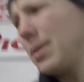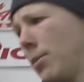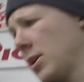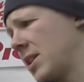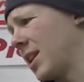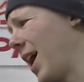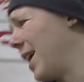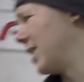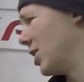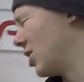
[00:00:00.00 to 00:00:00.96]
Most of the
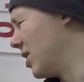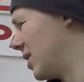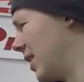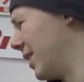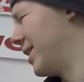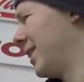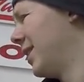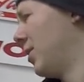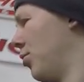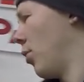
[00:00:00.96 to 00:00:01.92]
8 inches that
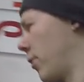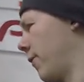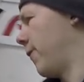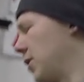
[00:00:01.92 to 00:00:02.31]
Rockford